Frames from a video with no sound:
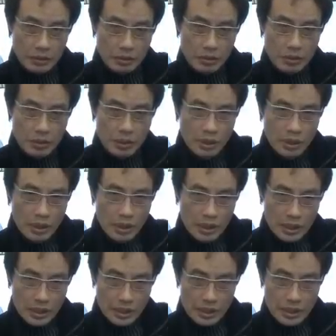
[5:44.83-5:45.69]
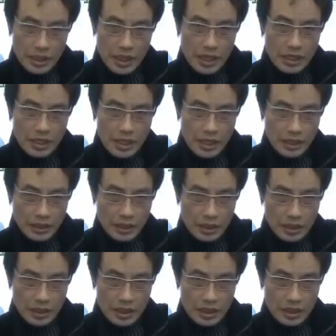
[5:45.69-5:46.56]
which is why we were not able to
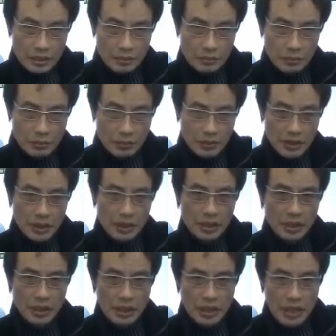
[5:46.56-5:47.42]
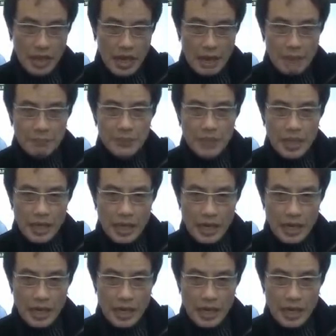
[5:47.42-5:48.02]
utilize CG effects